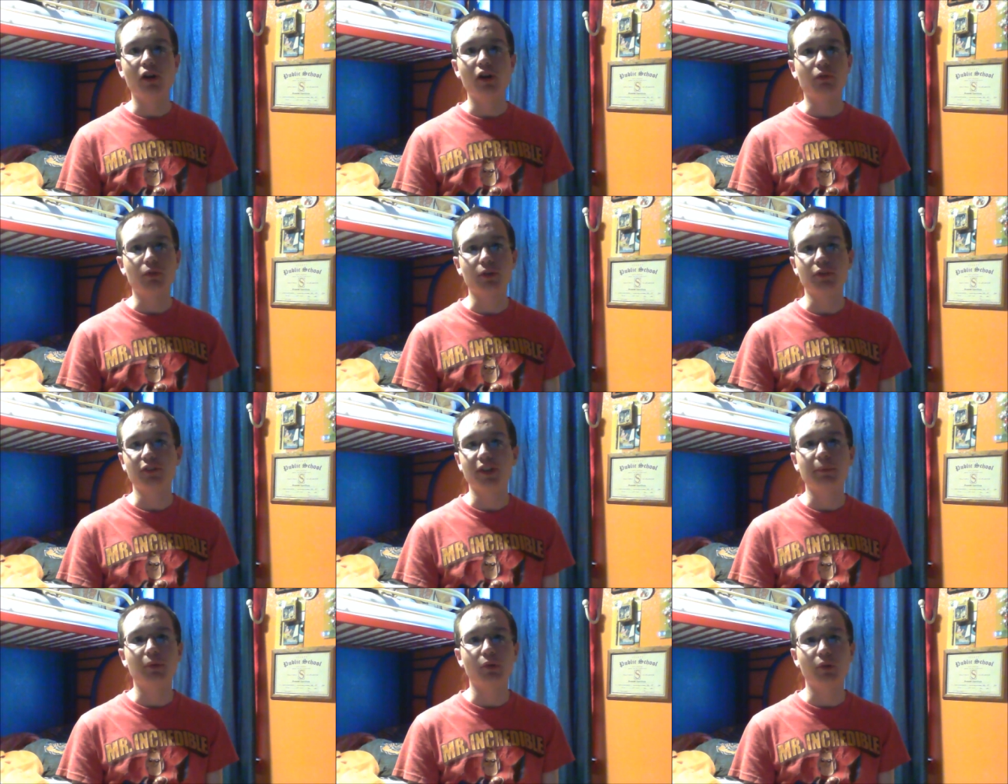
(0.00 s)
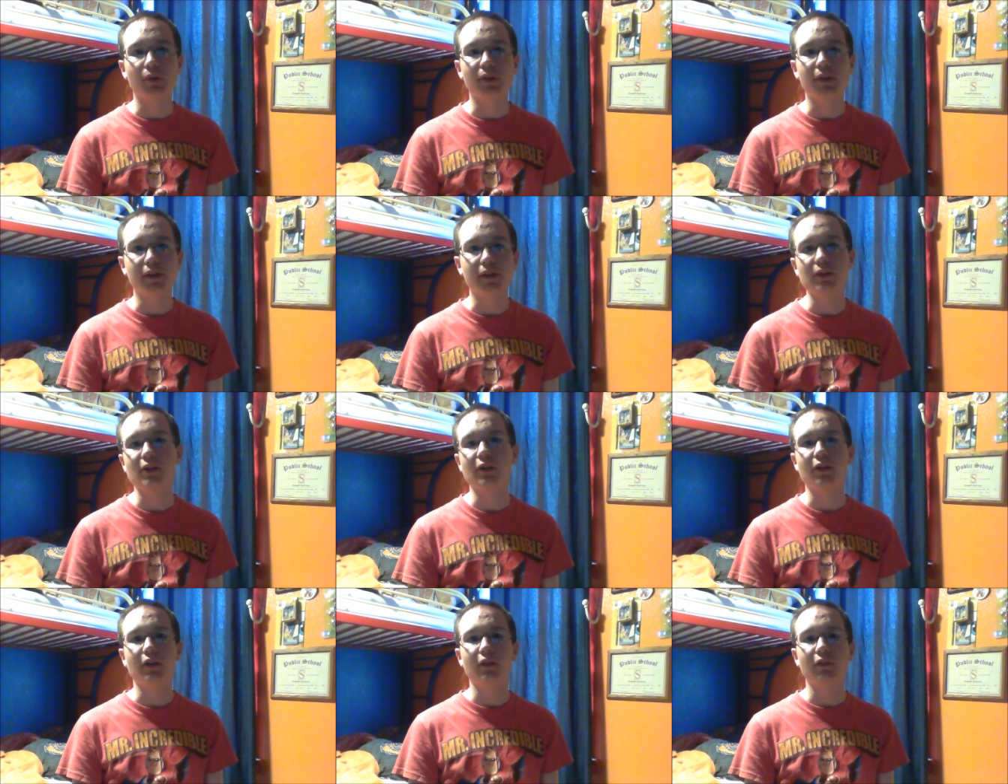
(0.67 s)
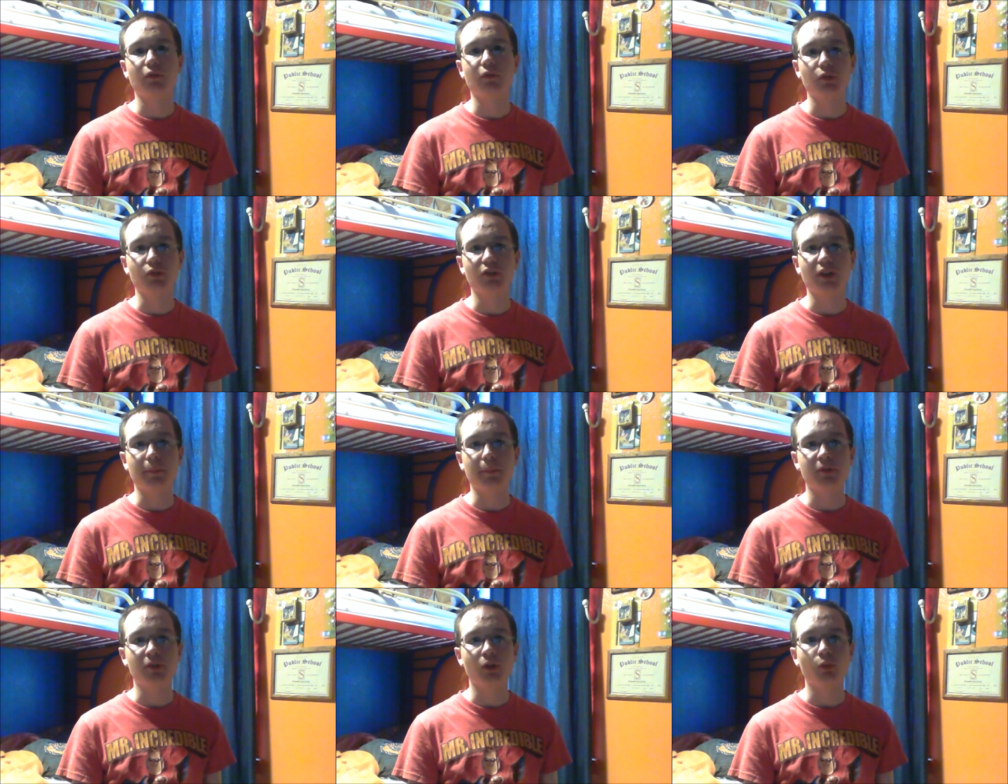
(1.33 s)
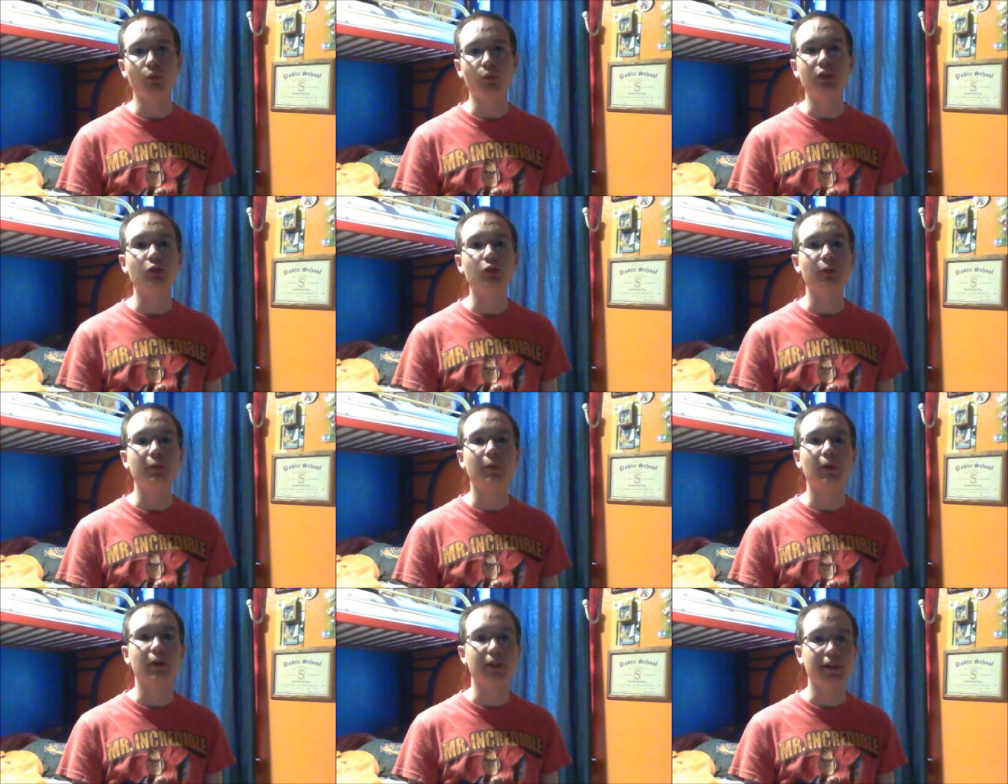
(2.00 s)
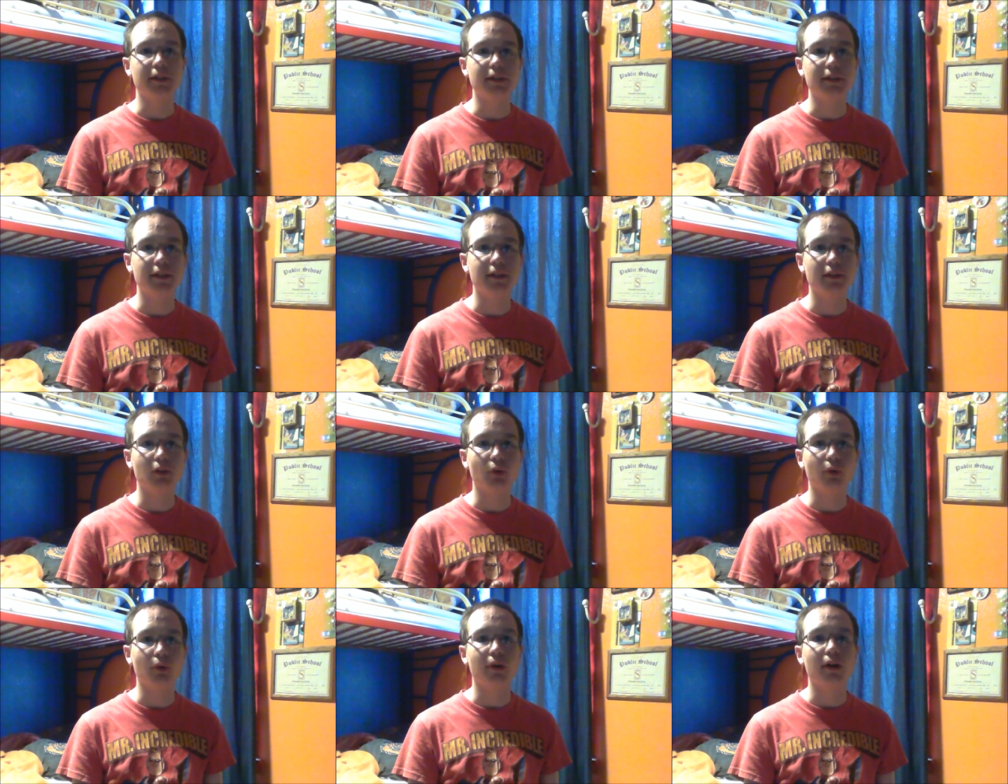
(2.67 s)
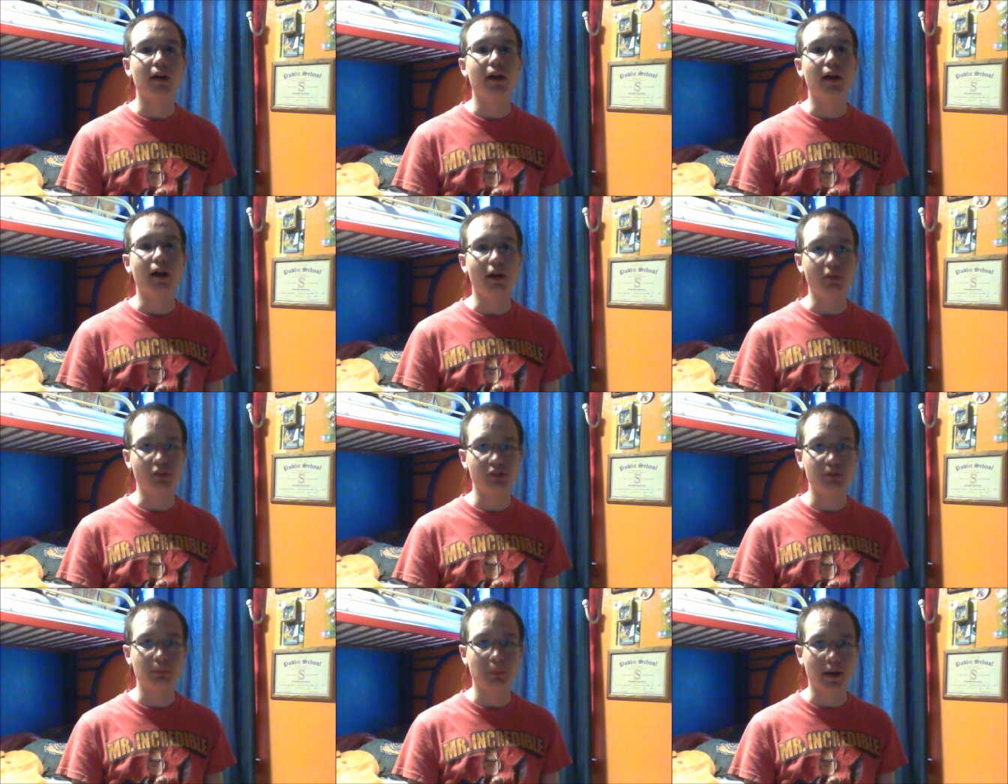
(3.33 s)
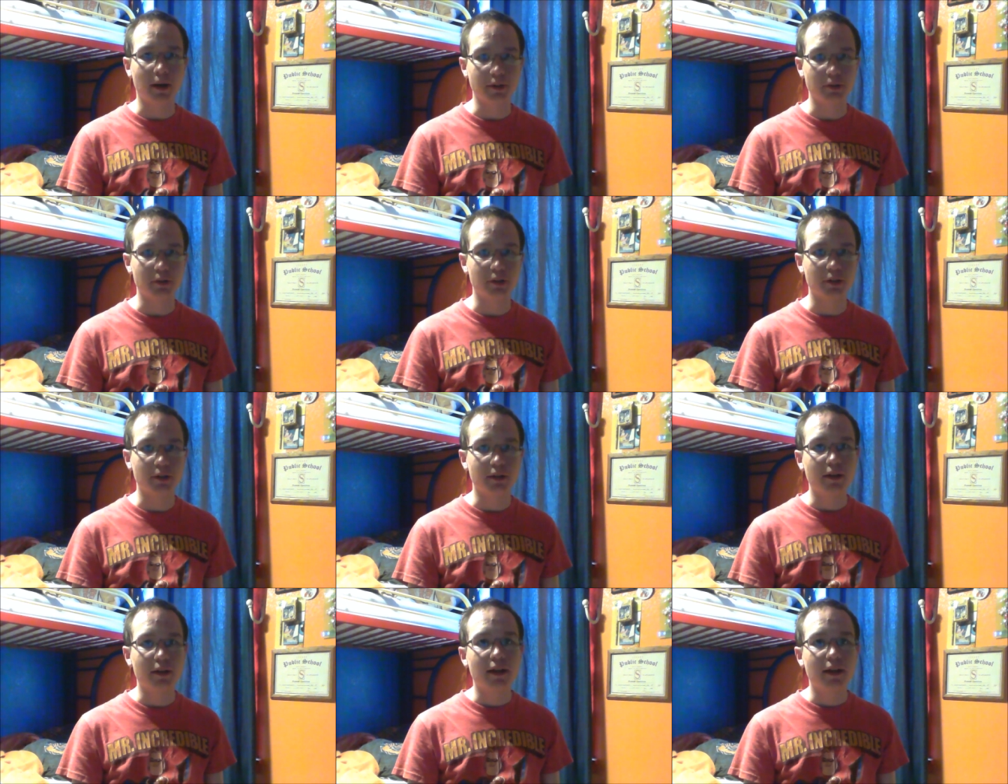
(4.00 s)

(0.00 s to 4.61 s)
For example, in the first episode we knew we wanted to kill a spider.